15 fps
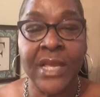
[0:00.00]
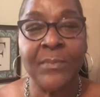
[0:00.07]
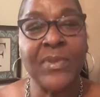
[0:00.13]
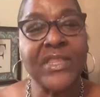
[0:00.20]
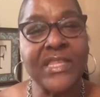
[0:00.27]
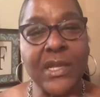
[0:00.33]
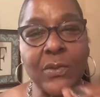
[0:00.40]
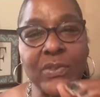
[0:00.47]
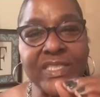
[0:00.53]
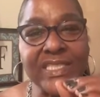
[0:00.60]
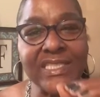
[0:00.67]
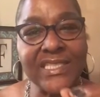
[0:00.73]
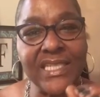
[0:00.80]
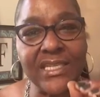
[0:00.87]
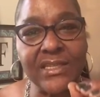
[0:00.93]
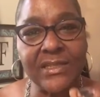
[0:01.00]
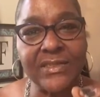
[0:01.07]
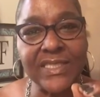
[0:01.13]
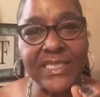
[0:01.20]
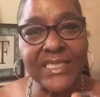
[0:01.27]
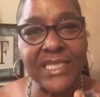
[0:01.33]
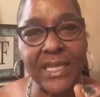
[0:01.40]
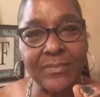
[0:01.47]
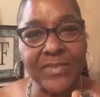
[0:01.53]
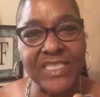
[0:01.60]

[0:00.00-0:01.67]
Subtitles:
But there were still some